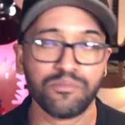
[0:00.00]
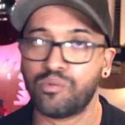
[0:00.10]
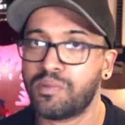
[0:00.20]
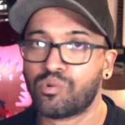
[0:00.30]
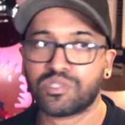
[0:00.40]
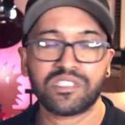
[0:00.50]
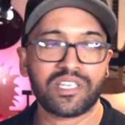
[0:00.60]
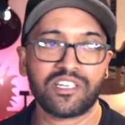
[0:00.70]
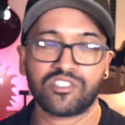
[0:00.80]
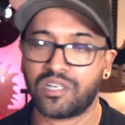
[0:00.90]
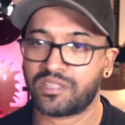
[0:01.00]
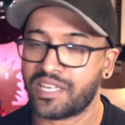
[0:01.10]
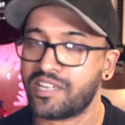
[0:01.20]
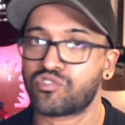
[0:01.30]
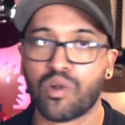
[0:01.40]
Uber wasn't a
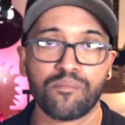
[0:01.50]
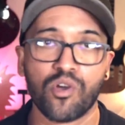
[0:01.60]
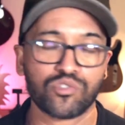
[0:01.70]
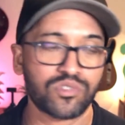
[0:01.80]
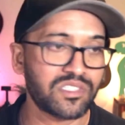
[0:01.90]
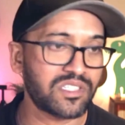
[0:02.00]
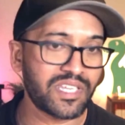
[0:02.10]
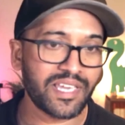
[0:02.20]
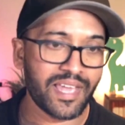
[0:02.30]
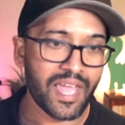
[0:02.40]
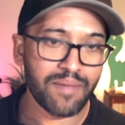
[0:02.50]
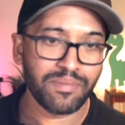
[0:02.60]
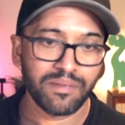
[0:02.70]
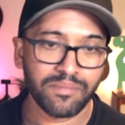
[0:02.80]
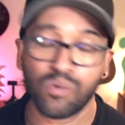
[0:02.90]
thing. Dropbox wasn't a thing.
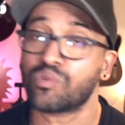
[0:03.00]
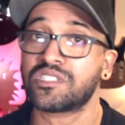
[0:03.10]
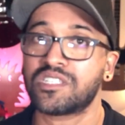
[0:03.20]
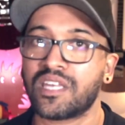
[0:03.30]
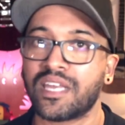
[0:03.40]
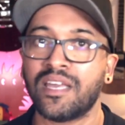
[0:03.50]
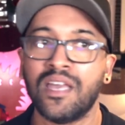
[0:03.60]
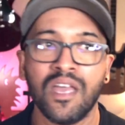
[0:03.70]
Airbnb wasn't a thing.